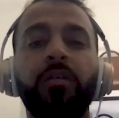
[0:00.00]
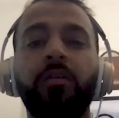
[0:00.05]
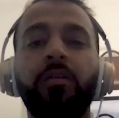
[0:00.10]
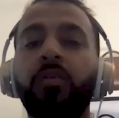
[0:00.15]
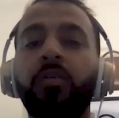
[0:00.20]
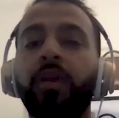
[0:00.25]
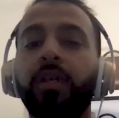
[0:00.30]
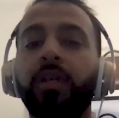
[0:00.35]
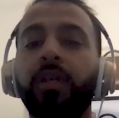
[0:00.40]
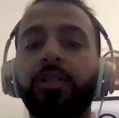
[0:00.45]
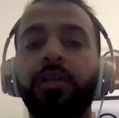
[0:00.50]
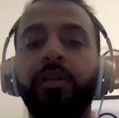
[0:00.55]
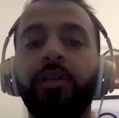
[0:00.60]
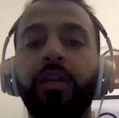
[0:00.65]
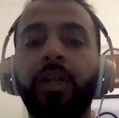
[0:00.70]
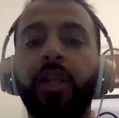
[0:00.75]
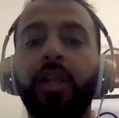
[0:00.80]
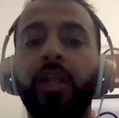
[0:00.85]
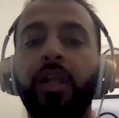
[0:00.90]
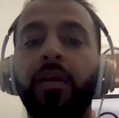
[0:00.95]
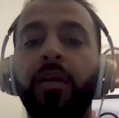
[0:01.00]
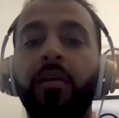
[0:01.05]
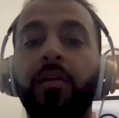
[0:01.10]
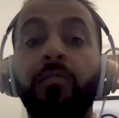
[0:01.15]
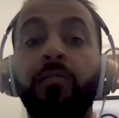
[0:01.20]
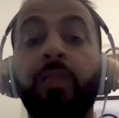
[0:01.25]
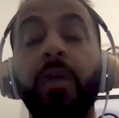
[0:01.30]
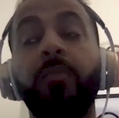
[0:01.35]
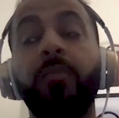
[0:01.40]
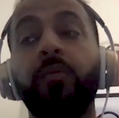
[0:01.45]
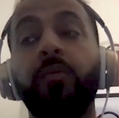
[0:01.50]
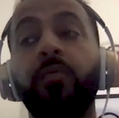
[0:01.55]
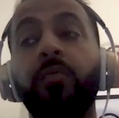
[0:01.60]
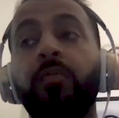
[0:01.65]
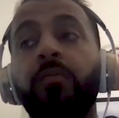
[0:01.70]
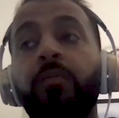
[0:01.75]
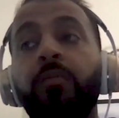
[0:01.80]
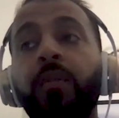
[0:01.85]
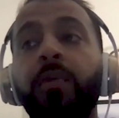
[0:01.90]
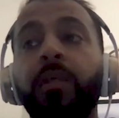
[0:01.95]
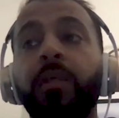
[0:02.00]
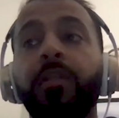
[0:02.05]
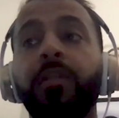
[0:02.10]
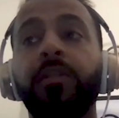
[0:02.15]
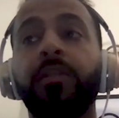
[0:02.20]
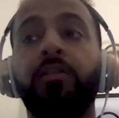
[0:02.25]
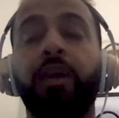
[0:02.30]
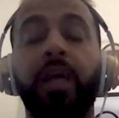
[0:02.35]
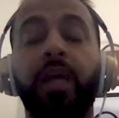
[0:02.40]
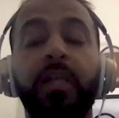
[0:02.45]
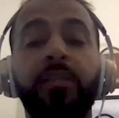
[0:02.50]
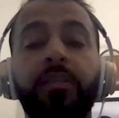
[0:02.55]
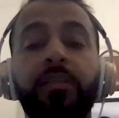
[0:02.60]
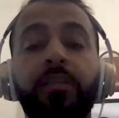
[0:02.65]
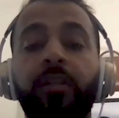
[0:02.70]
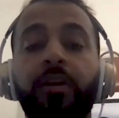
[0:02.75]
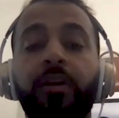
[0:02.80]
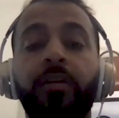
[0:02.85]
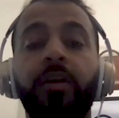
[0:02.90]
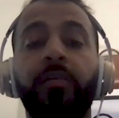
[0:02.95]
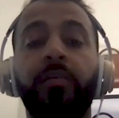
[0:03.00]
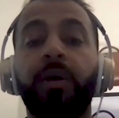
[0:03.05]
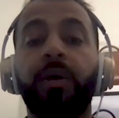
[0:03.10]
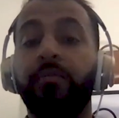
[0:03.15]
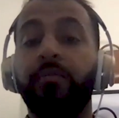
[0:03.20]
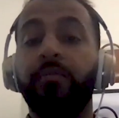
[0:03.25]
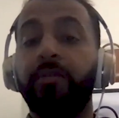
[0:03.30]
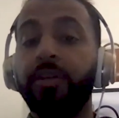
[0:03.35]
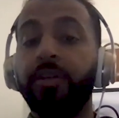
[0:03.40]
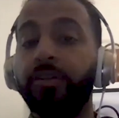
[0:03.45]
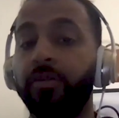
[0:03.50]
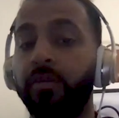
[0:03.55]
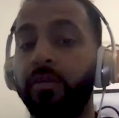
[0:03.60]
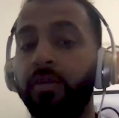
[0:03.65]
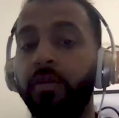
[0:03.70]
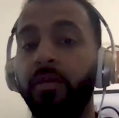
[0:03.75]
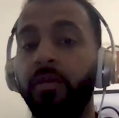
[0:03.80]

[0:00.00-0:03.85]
you don't necessarily need it. Maybe it's still ancillary and beneficial,